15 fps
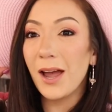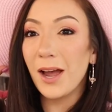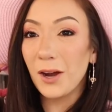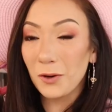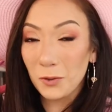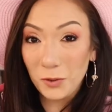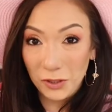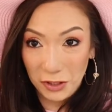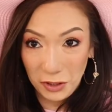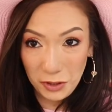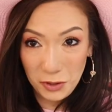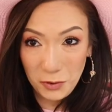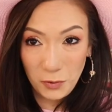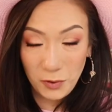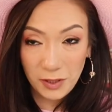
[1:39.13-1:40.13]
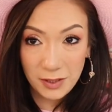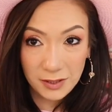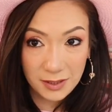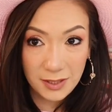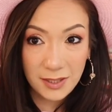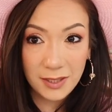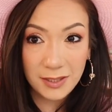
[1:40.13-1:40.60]
How cute
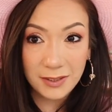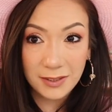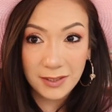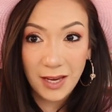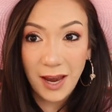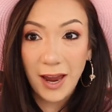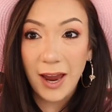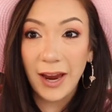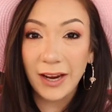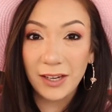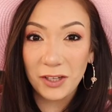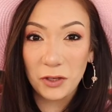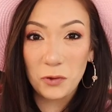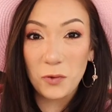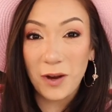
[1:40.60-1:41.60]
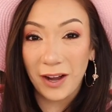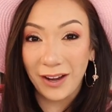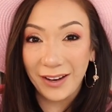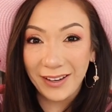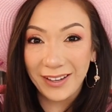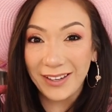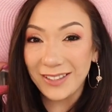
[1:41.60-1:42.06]
is this hat, you
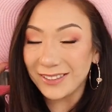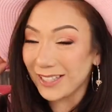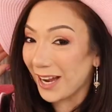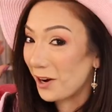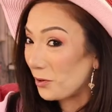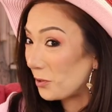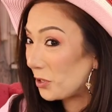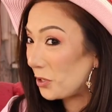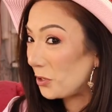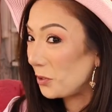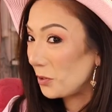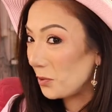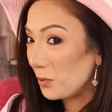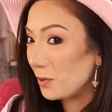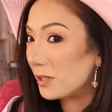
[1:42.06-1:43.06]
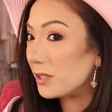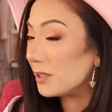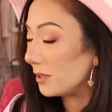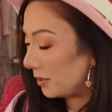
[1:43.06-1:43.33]
guys? How cute!